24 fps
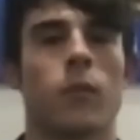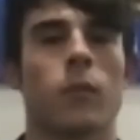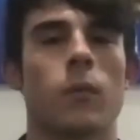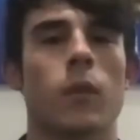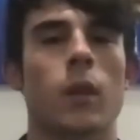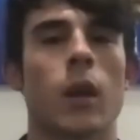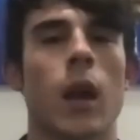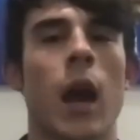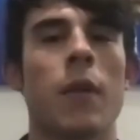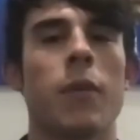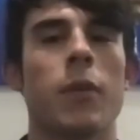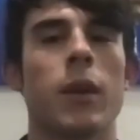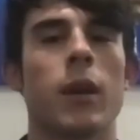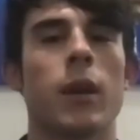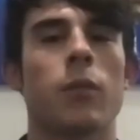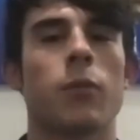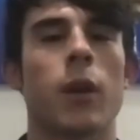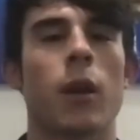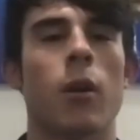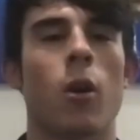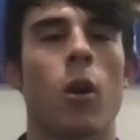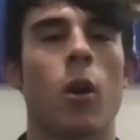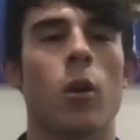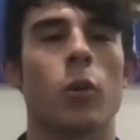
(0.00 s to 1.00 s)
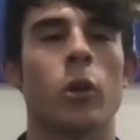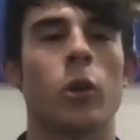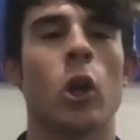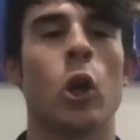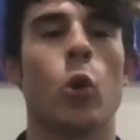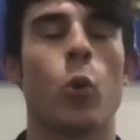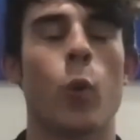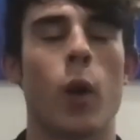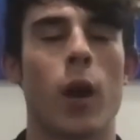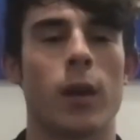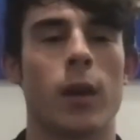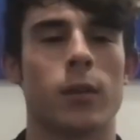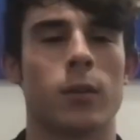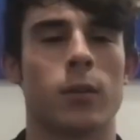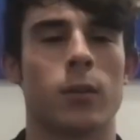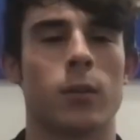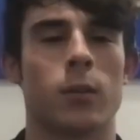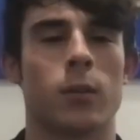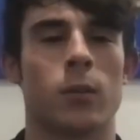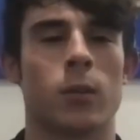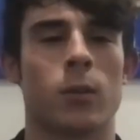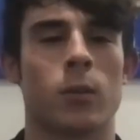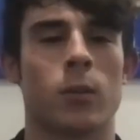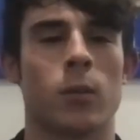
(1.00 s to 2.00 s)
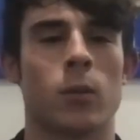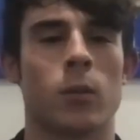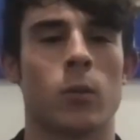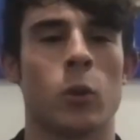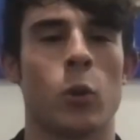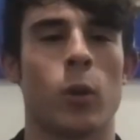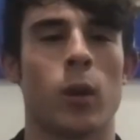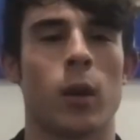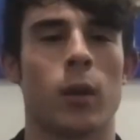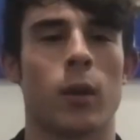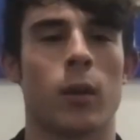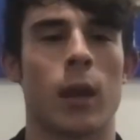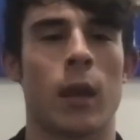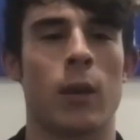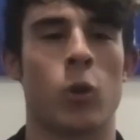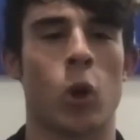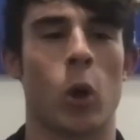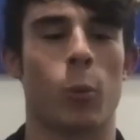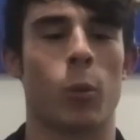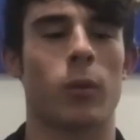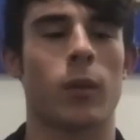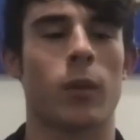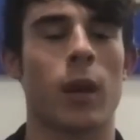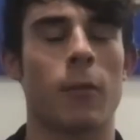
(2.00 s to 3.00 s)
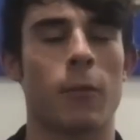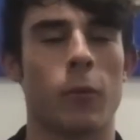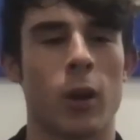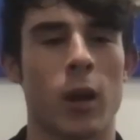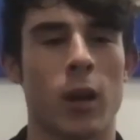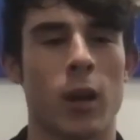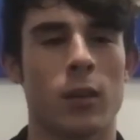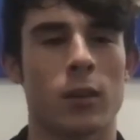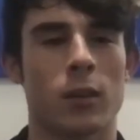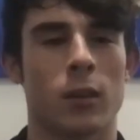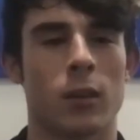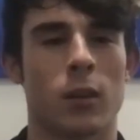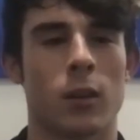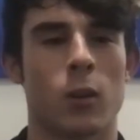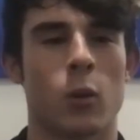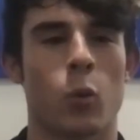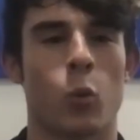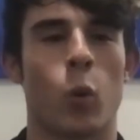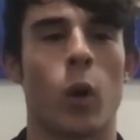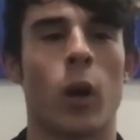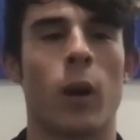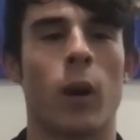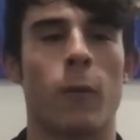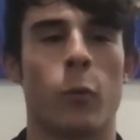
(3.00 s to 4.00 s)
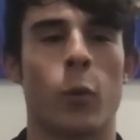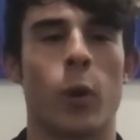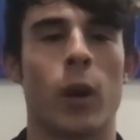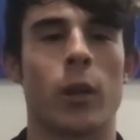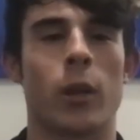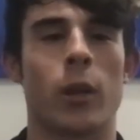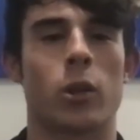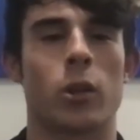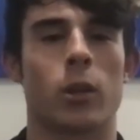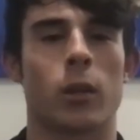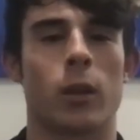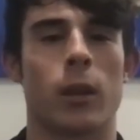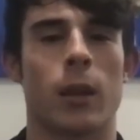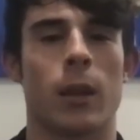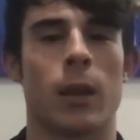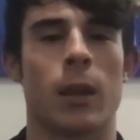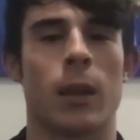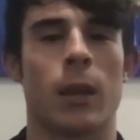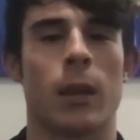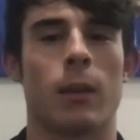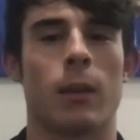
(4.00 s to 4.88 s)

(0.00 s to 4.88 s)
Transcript: think there are two ways you can interpret that phrase, one of which it